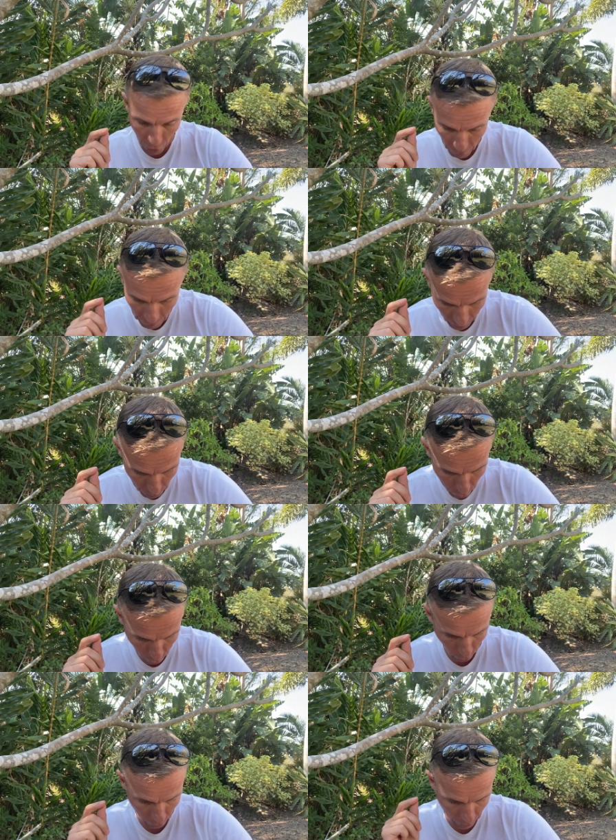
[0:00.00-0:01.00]
zoophilic
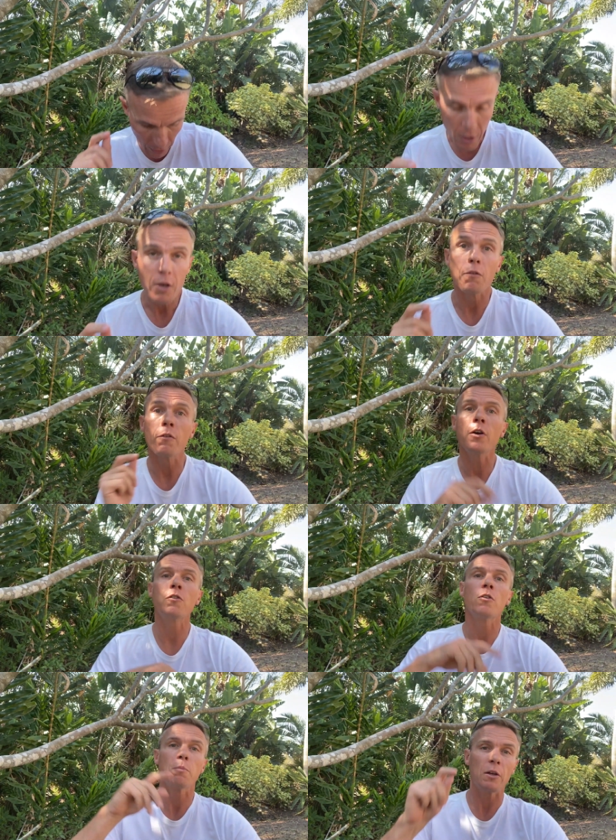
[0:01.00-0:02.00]
pornography
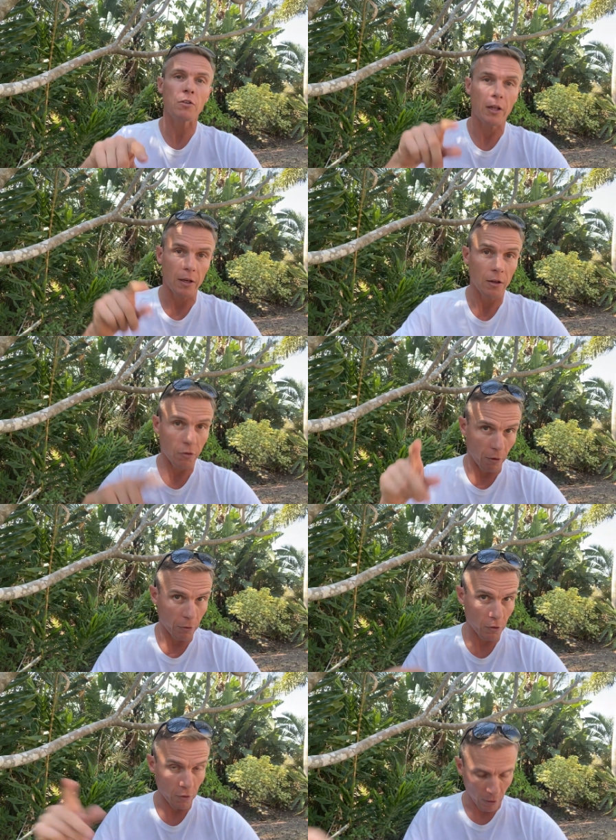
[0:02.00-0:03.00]
versus bestiality
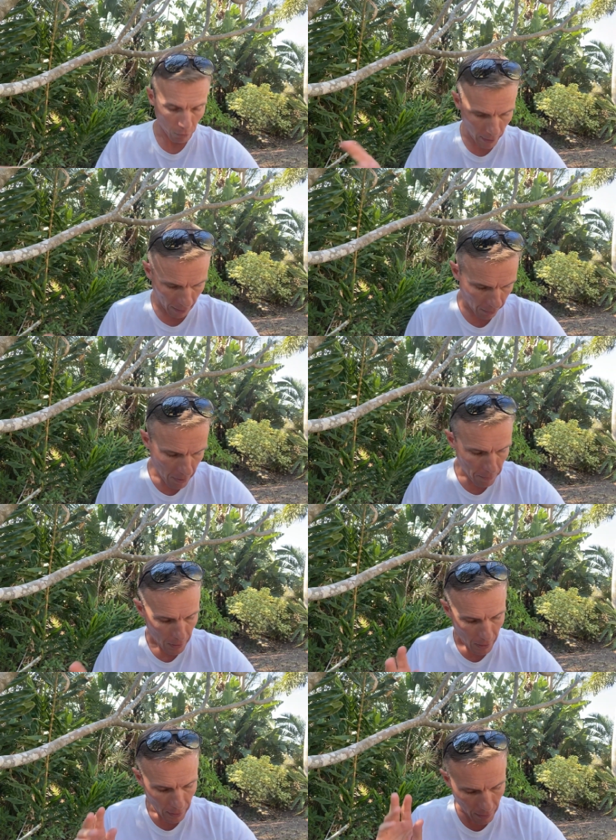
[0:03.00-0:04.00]
itself, which is the actual act.
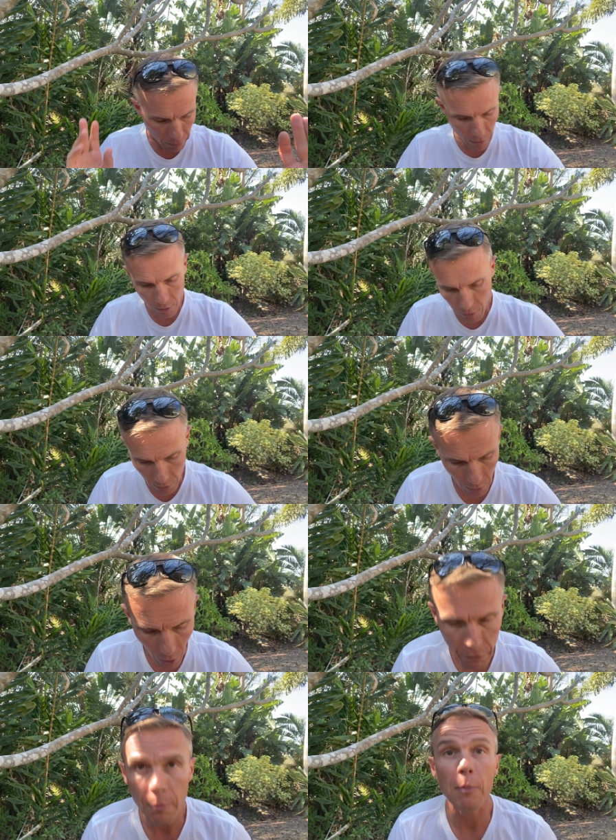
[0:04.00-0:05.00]
Now,
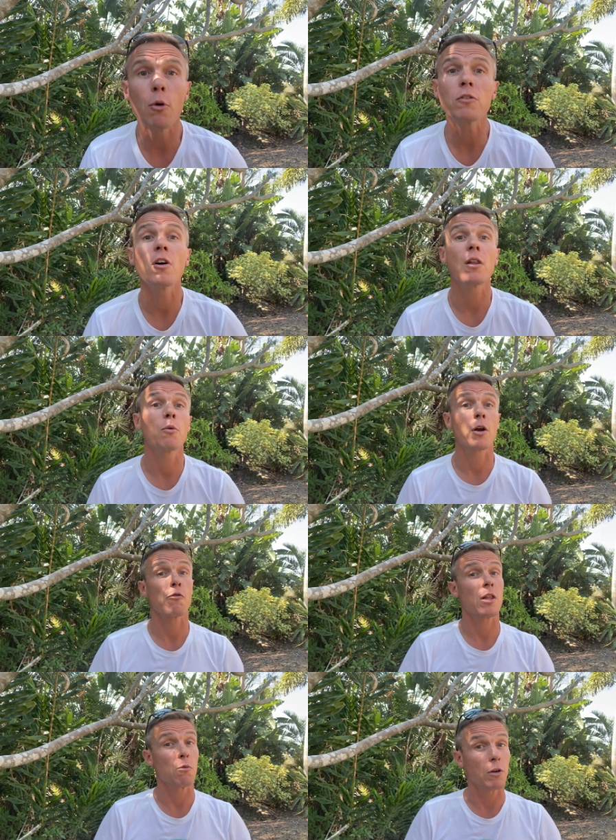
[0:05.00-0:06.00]
I've spent more time than what I
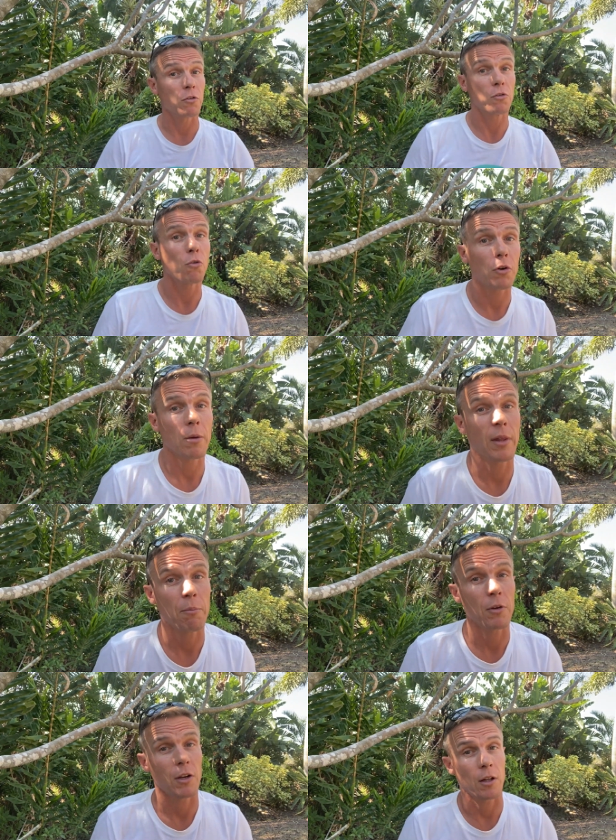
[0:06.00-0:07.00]
really want to talking about
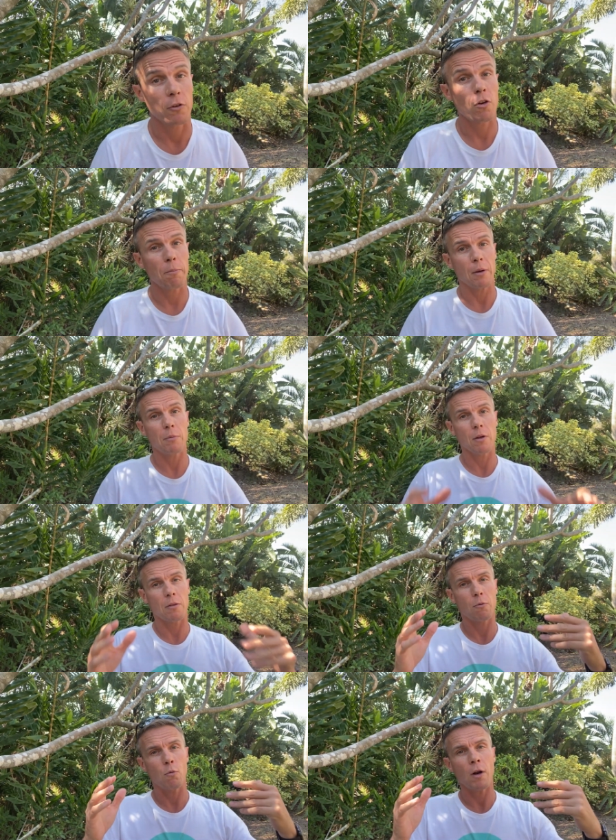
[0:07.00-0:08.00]
that particular topic,
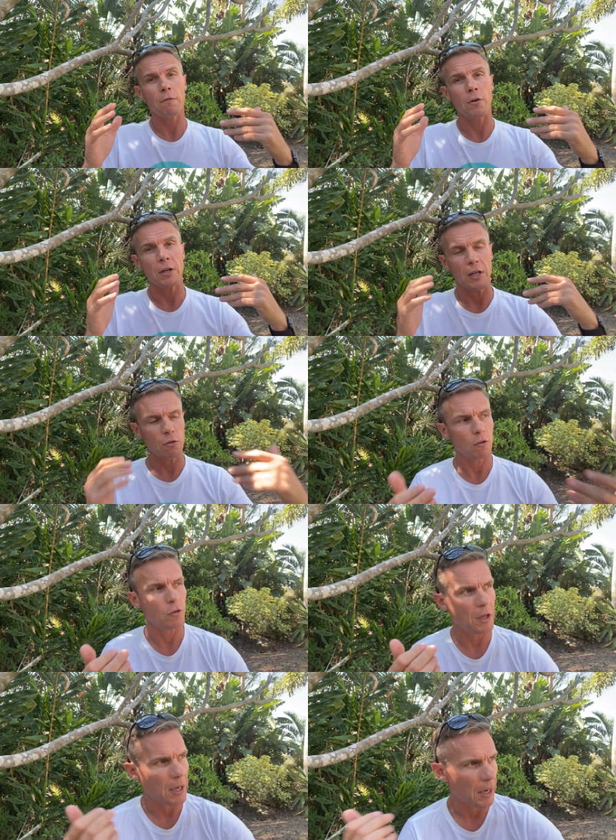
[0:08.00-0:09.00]
but what I find
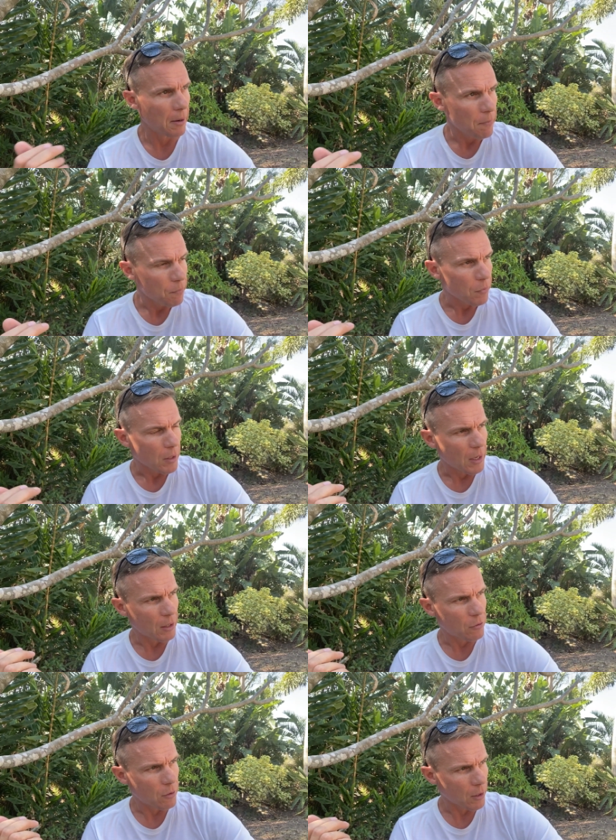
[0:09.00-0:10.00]
interesting here
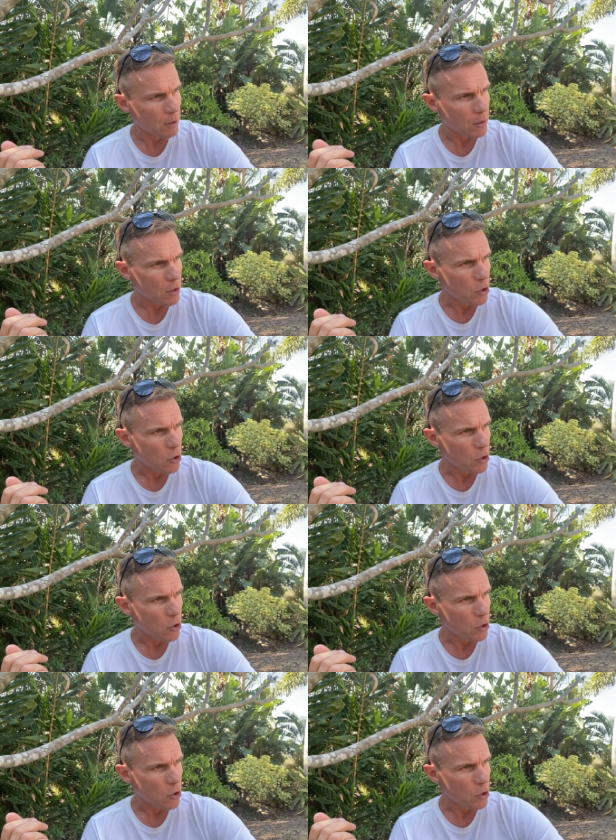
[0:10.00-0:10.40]
is that